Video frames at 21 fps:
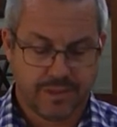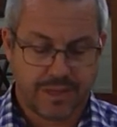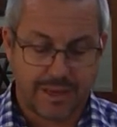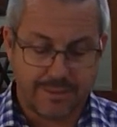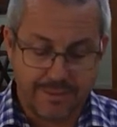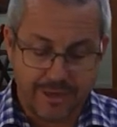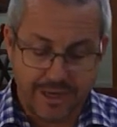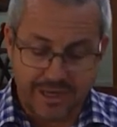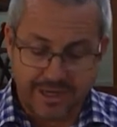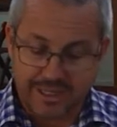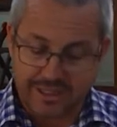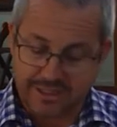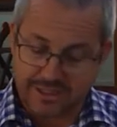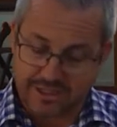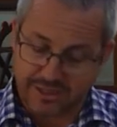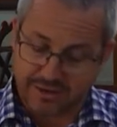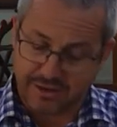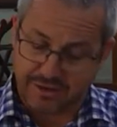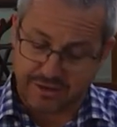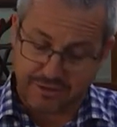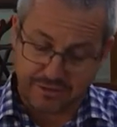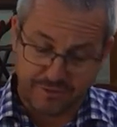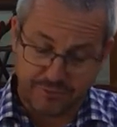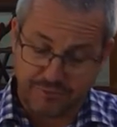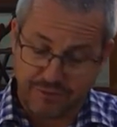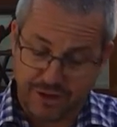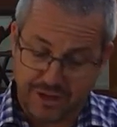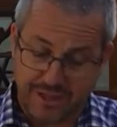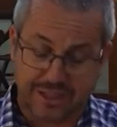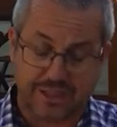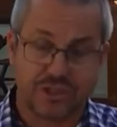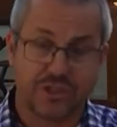I mean, it's a
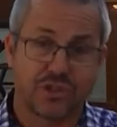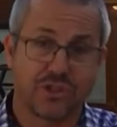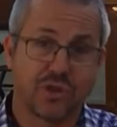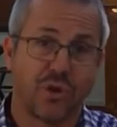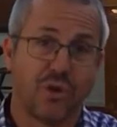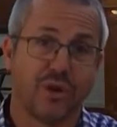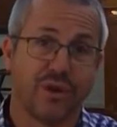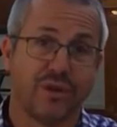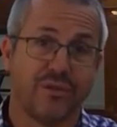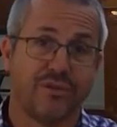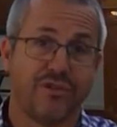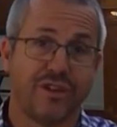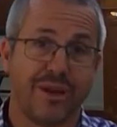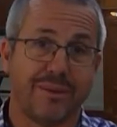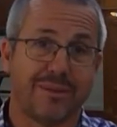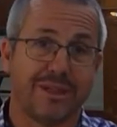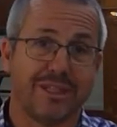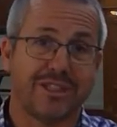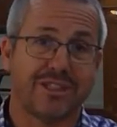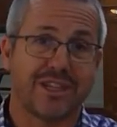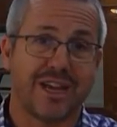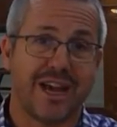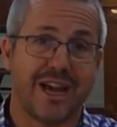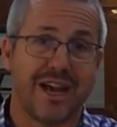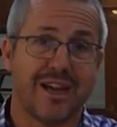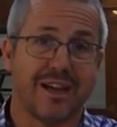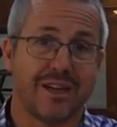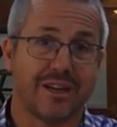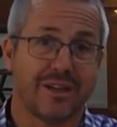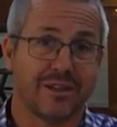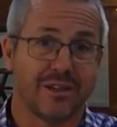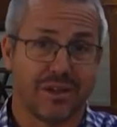fairly sordid family
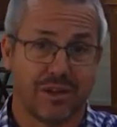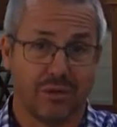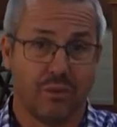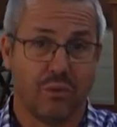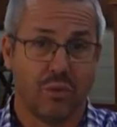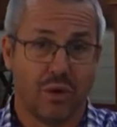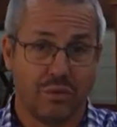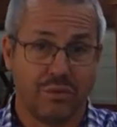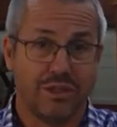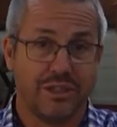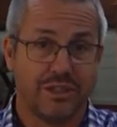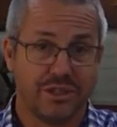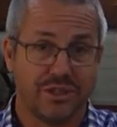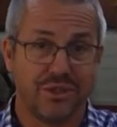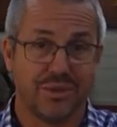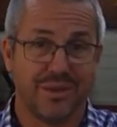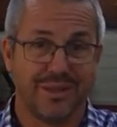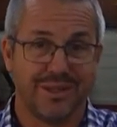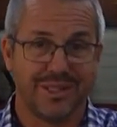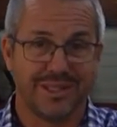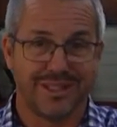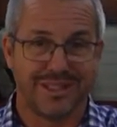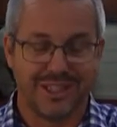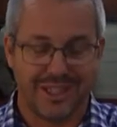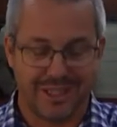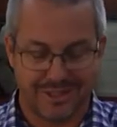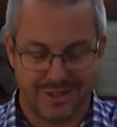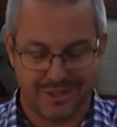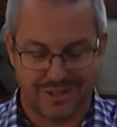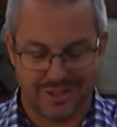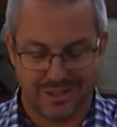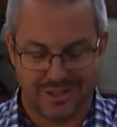saga, that what we deal with in
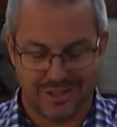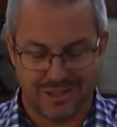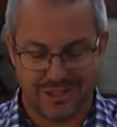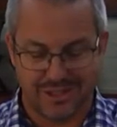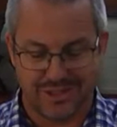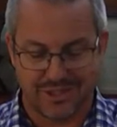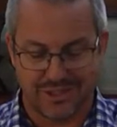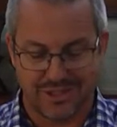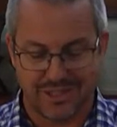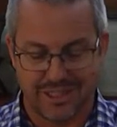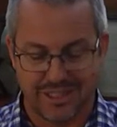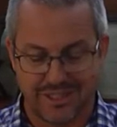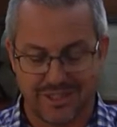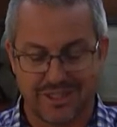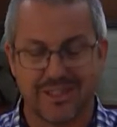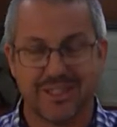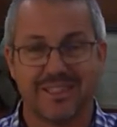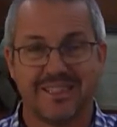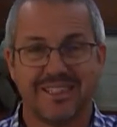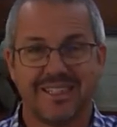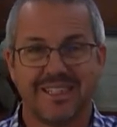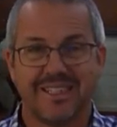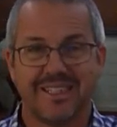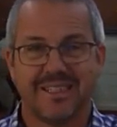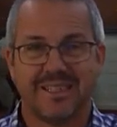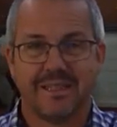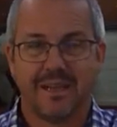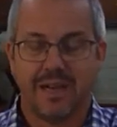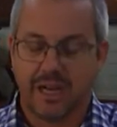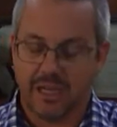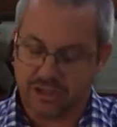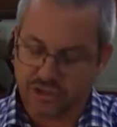Genesis 16, isn't it?
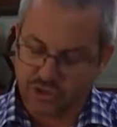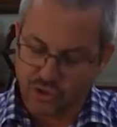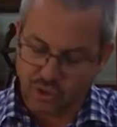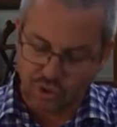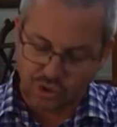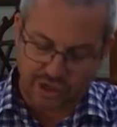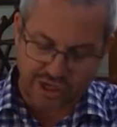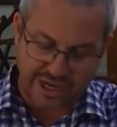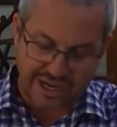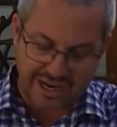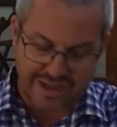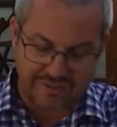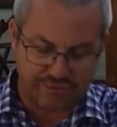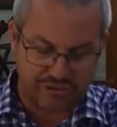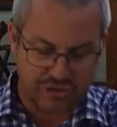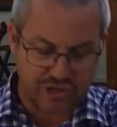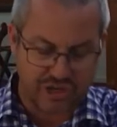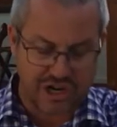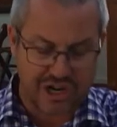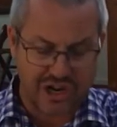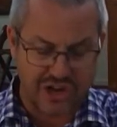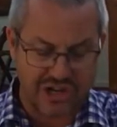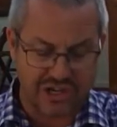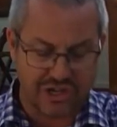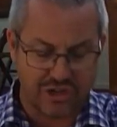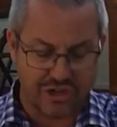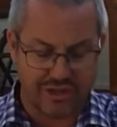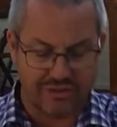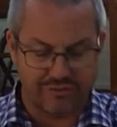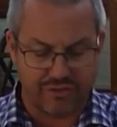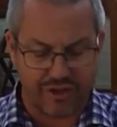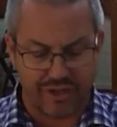A sordid love
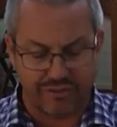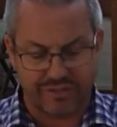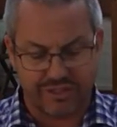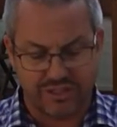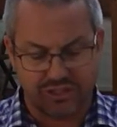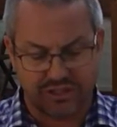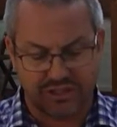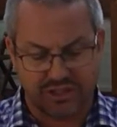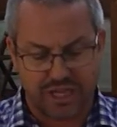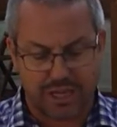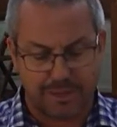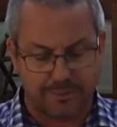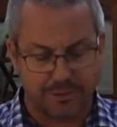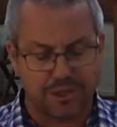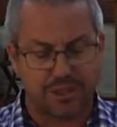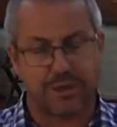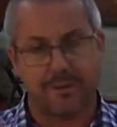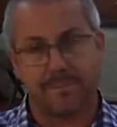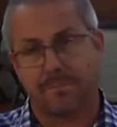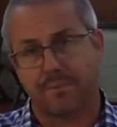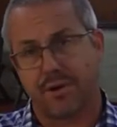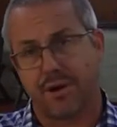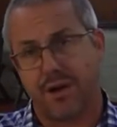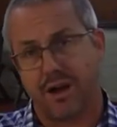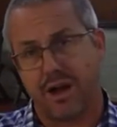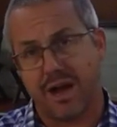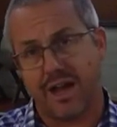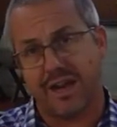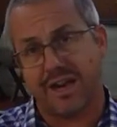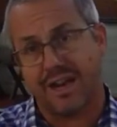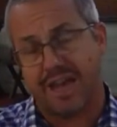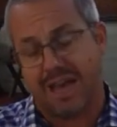triangle involving deception and
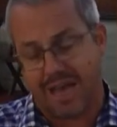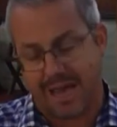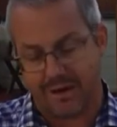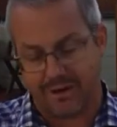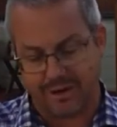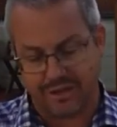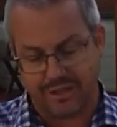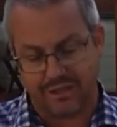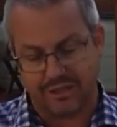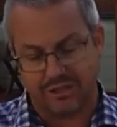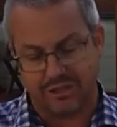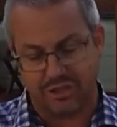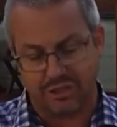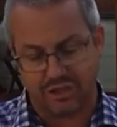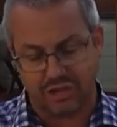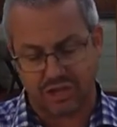pride and arrogance, a